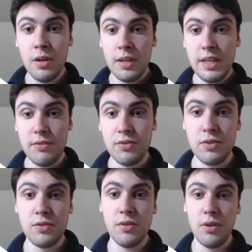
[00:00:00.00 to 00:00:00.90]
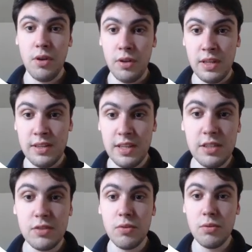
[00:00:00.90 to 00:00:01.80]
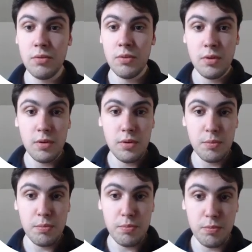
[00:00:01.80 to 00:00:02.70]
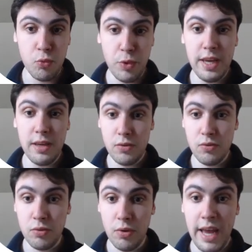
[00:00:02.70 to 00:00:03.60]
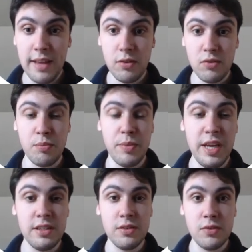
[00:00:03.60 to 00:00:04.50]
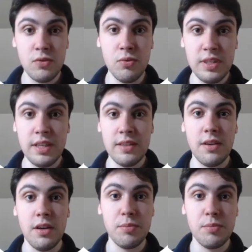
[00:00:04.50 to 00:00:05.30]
gives us an additional way to add automation to the entire